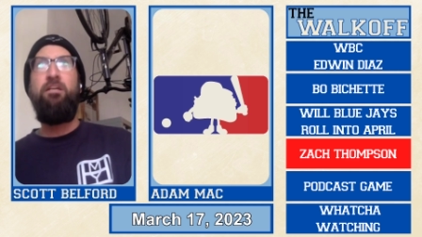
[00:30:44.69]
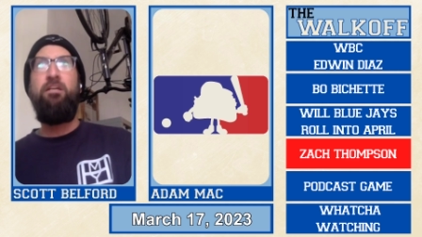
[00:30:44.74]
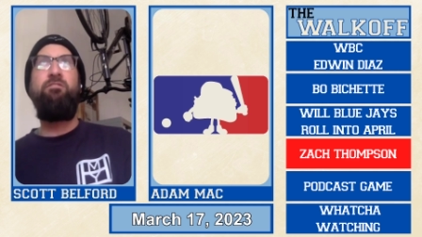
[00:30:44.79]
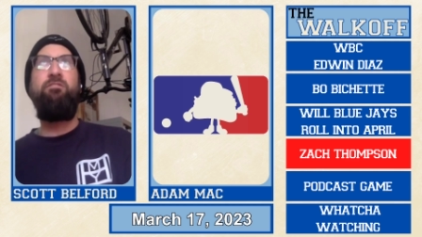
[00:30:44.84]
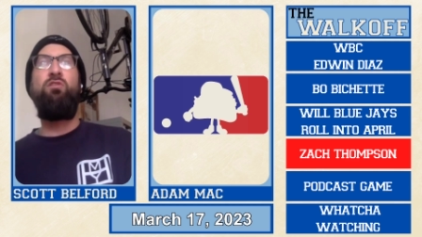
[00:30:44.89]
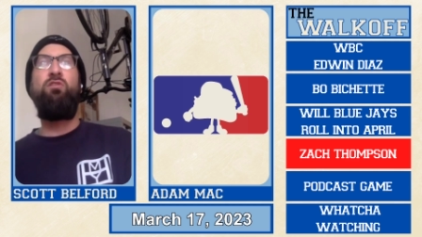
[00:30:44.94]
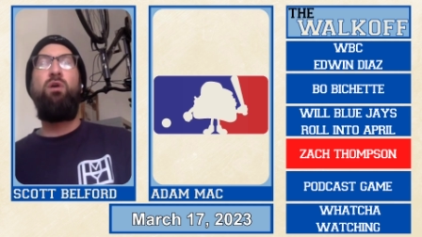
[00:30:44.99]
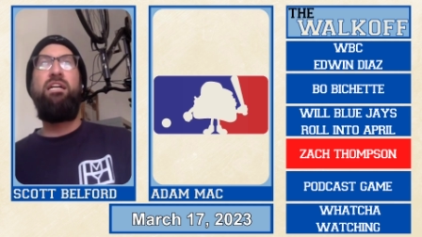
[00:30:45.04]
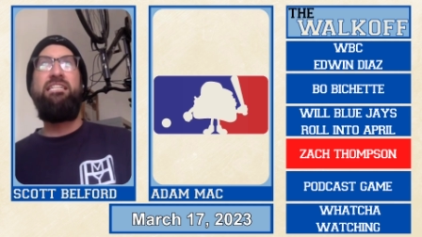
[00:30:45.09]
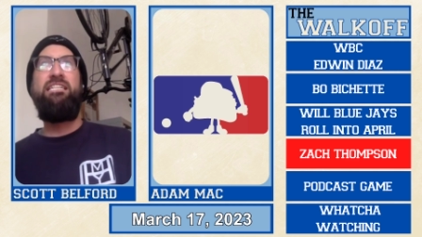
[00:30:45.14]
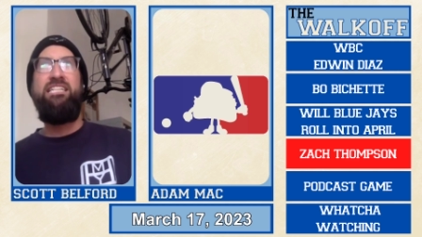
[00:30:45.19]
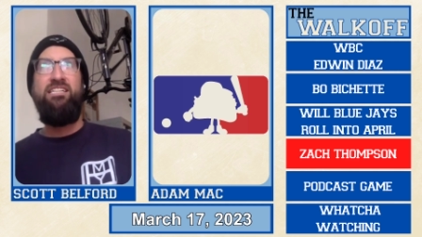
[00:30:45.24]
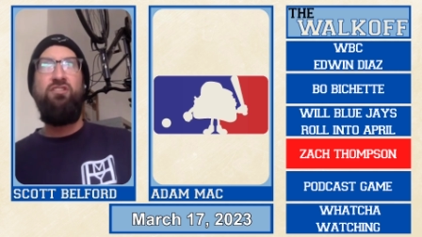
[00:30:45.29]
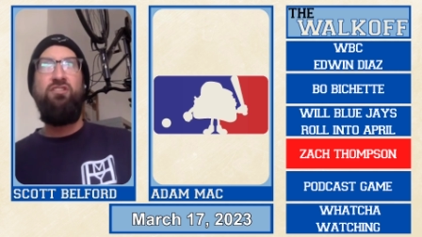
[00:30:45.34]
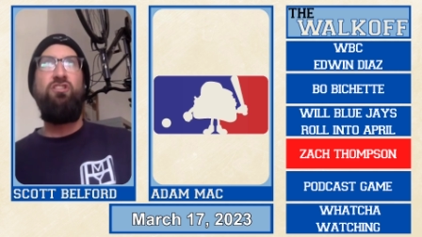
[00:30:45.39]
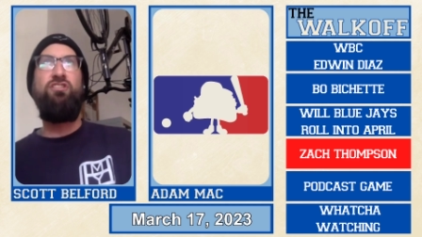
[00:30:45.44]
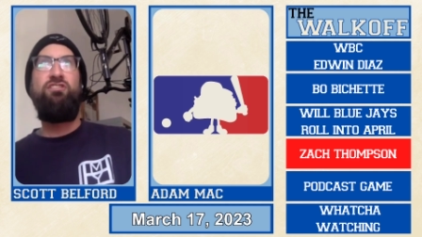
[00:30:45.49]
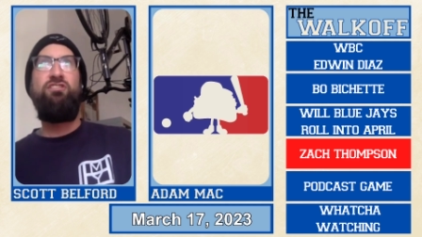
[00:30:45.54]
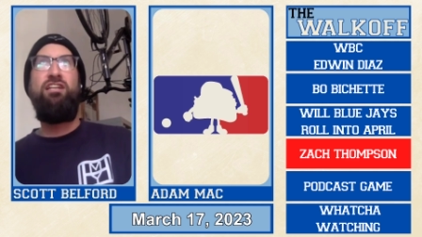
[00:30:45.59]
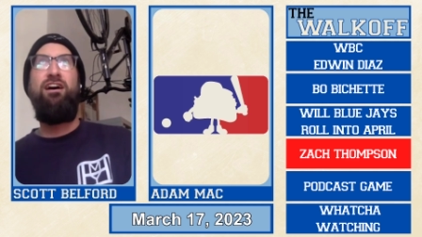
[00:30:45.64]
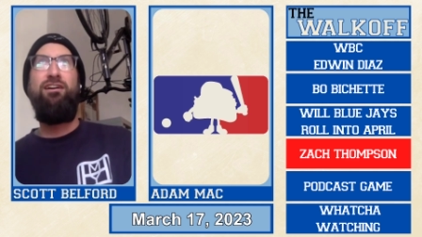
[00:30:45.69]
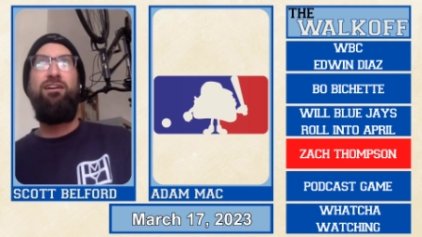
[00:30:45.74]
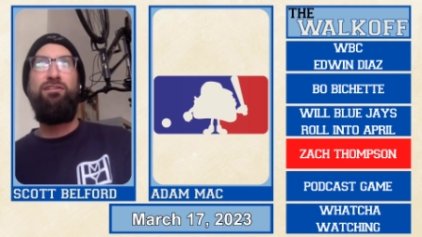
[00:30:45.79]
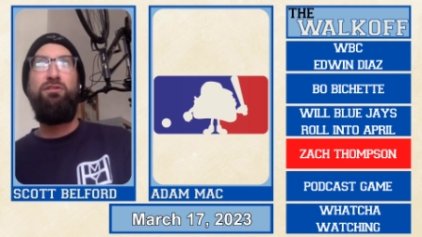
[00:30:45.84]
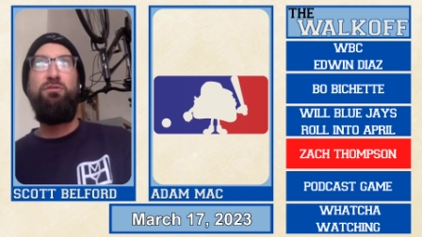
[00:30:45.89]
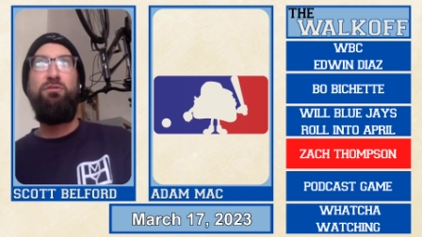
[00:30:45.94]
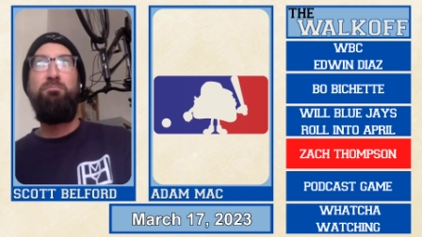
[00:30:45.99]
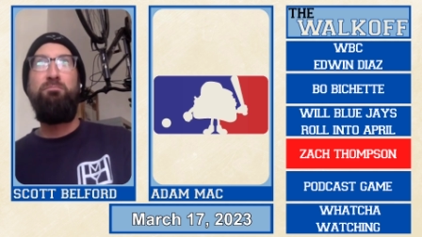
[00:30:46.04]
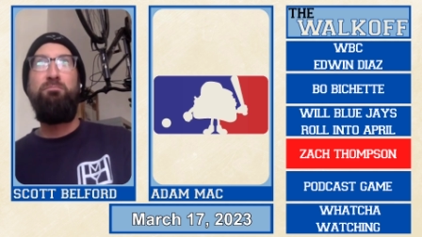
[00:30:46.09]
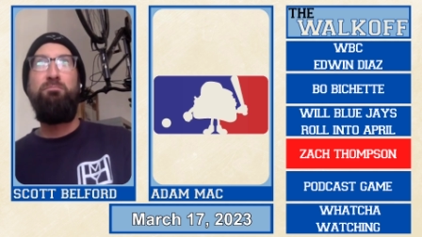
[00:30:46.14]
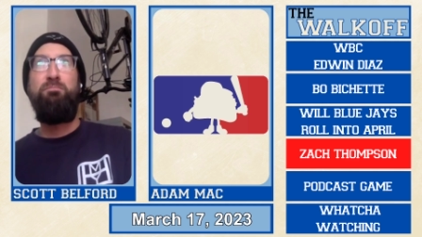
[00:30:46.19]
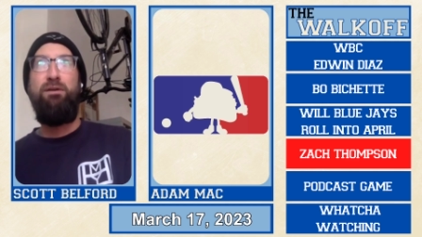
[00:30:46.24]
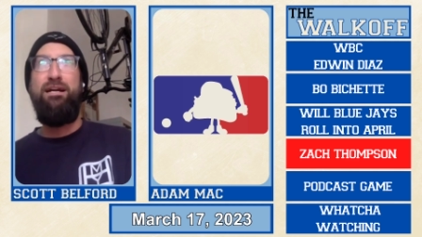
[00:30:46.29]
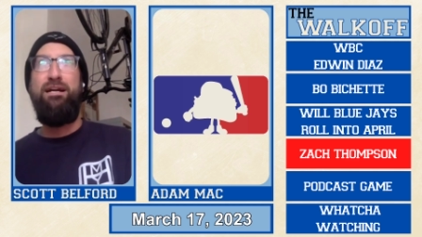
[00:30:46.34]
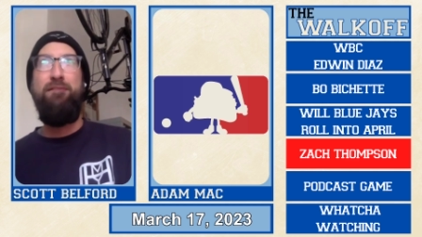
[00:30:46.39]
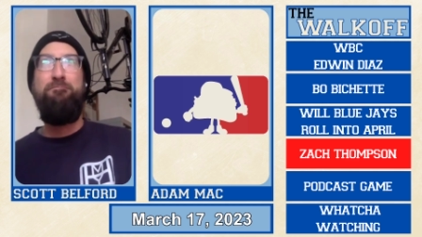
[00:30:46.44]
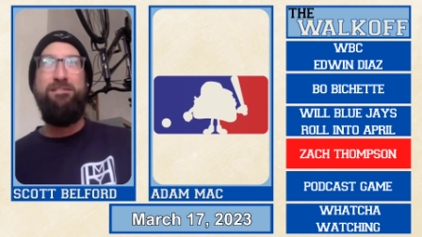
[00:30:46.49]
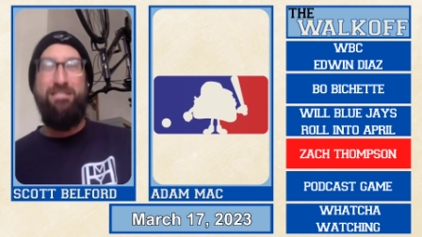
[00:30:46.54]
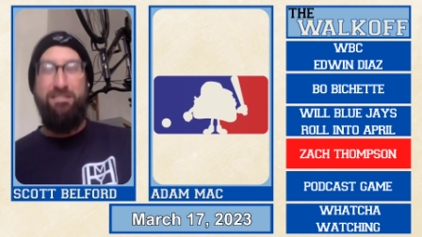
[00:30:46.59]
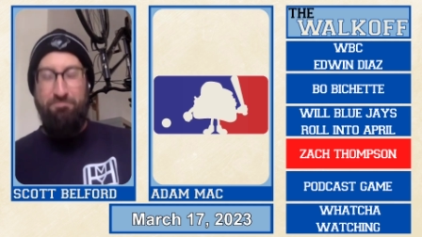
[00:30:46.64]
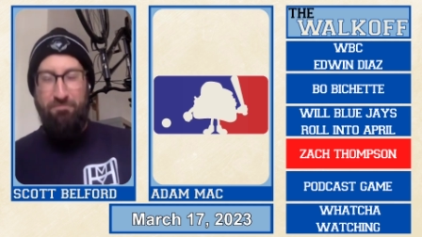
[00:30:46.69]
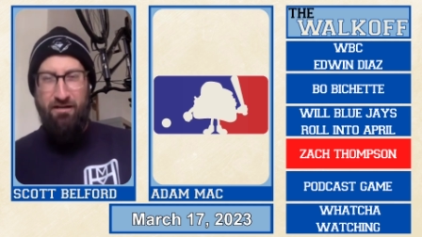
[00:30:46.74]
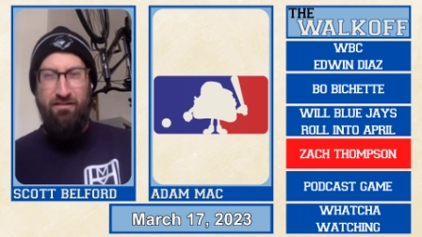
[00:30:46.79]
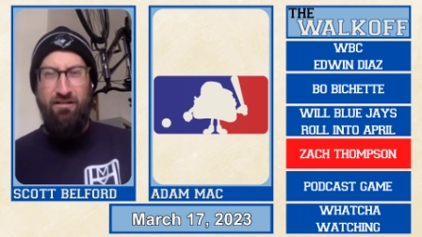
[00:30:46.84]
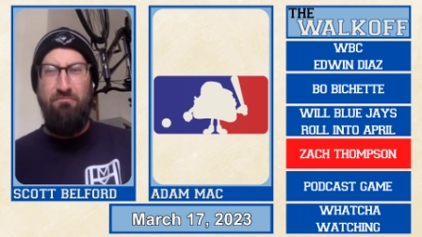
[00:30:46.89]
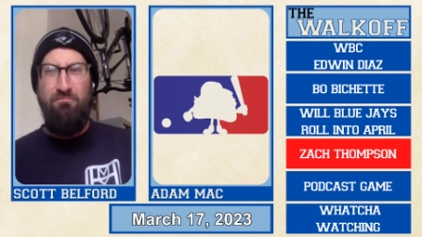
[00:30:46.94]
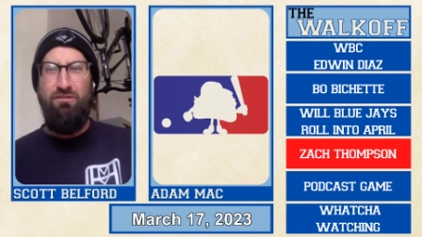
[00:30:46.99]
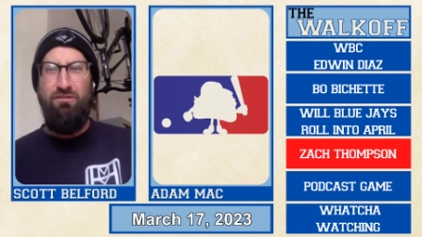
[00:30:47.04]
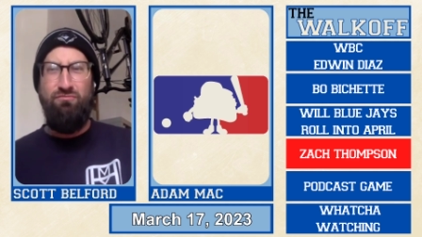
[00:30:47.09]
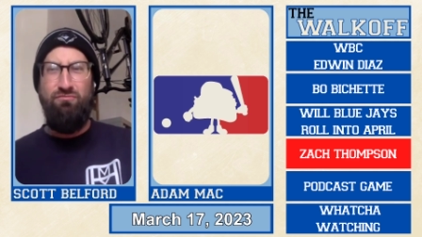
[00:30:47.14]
even though I did just tell you bring up his spring numbers.